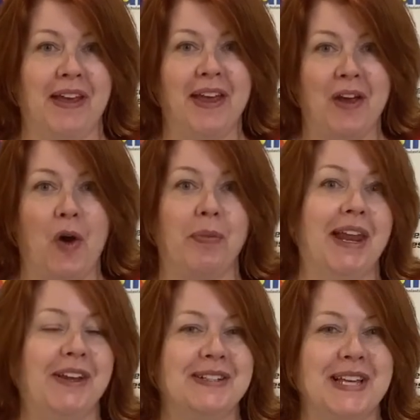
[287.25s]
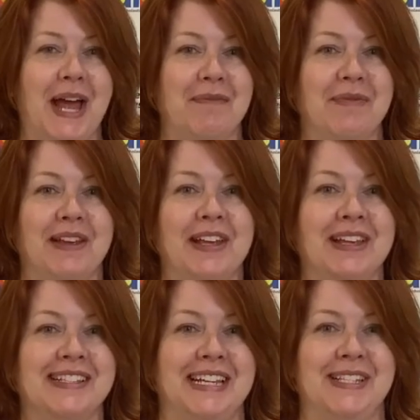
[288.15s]
Hope you had a good time. See
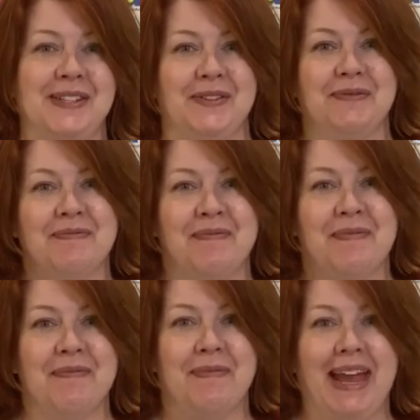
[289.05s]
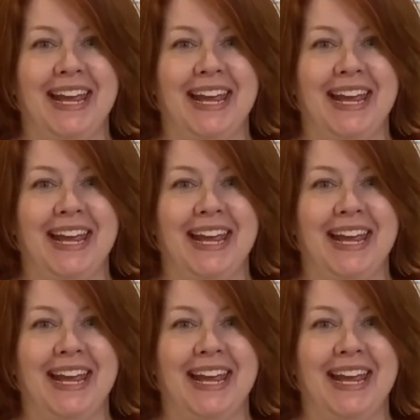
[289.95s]
you soon. Bye.